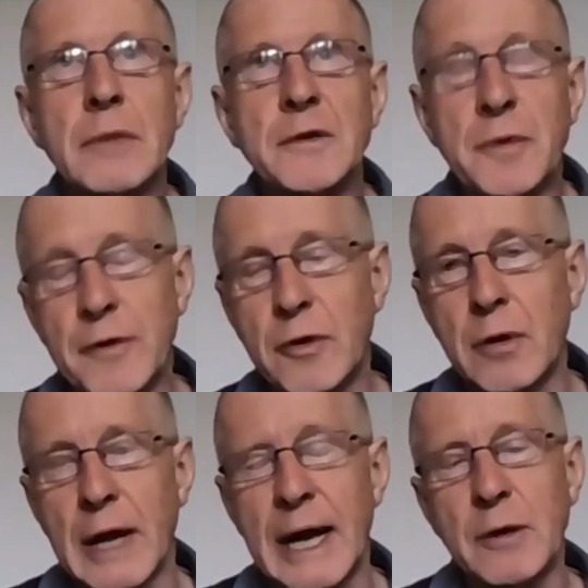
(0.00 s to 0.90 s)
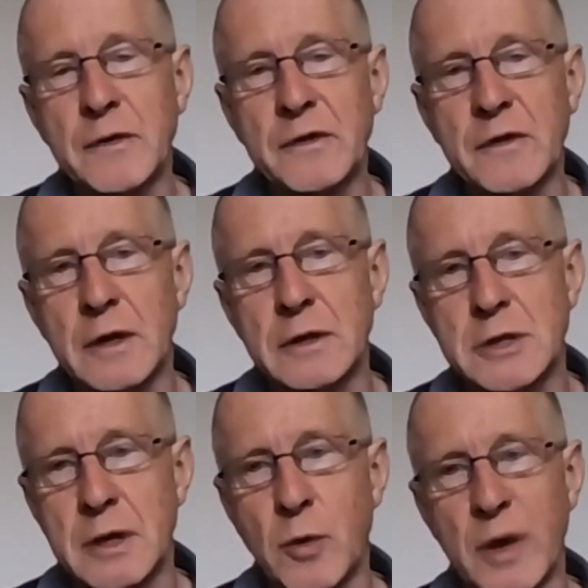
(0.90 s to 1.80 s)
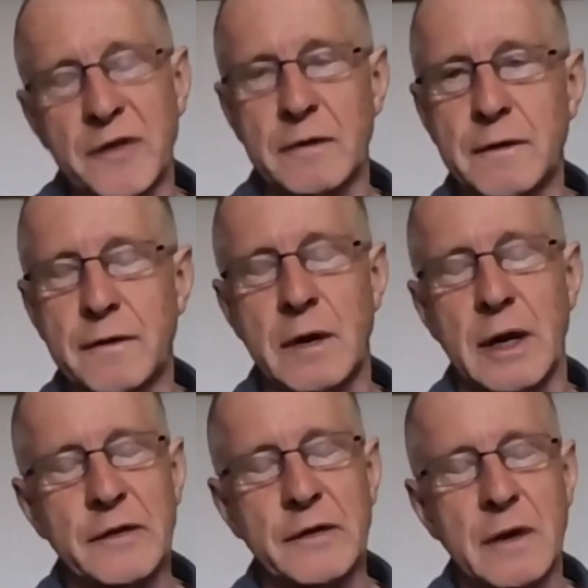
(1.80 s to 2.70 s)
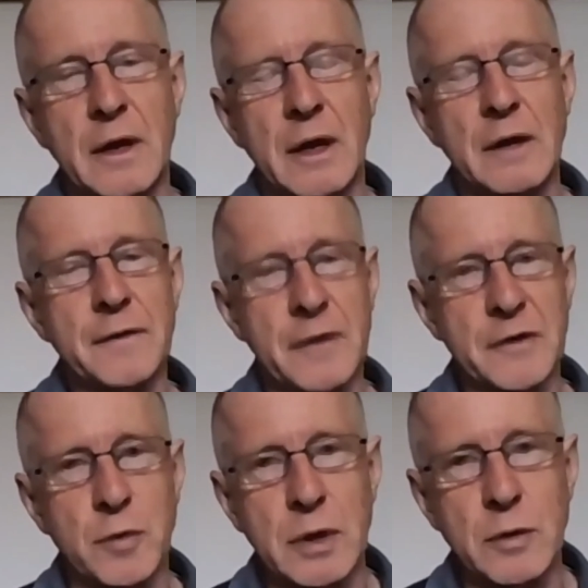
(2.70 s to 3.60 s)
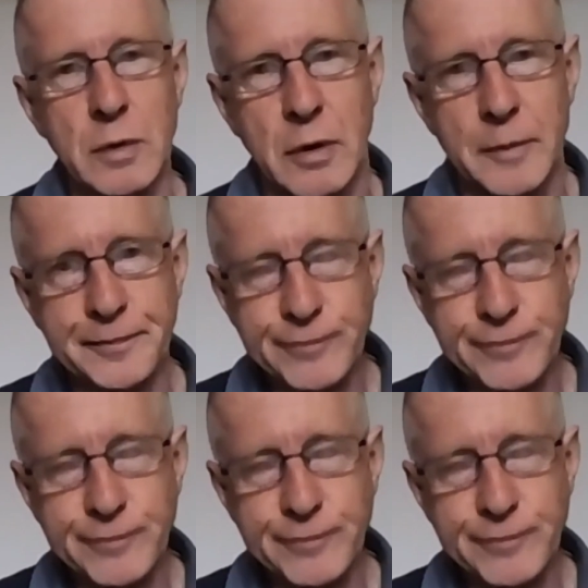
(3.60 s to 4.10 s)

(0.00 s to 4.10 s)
Before all that, he was a soldier on the Western Front in the First World War.